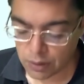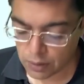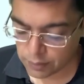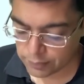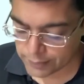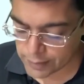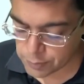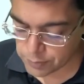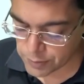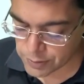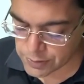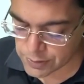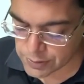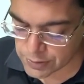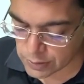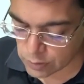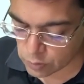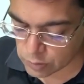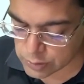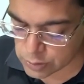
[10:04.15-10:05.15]
These patients
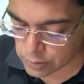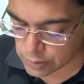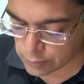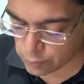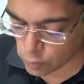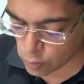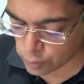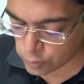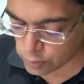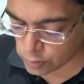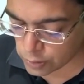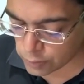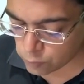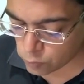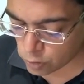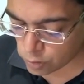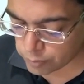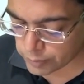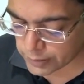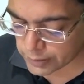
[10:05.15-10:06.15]
can also have ocular
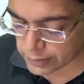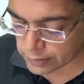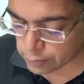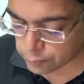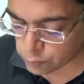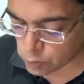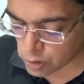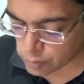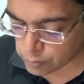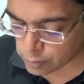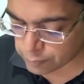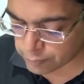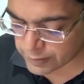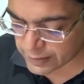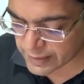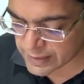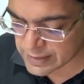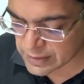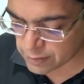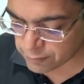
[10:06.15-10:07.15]
involvement in the form of
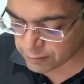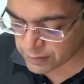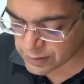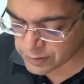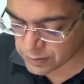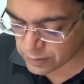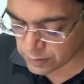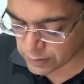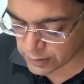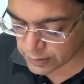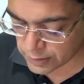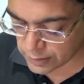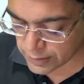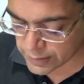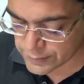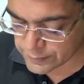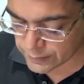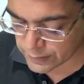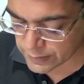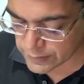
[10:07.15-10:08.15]
Kayser-Fleischer ring,
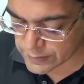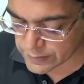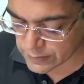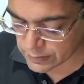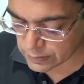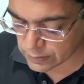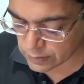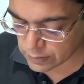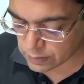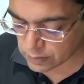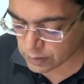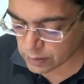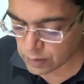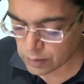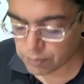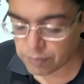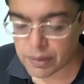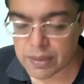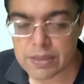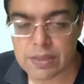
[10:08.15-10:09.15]
as well as the
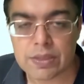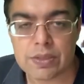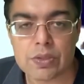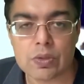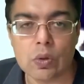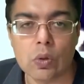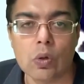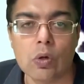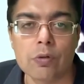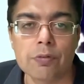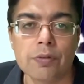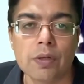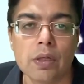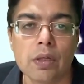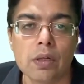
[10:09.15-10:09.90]
presence of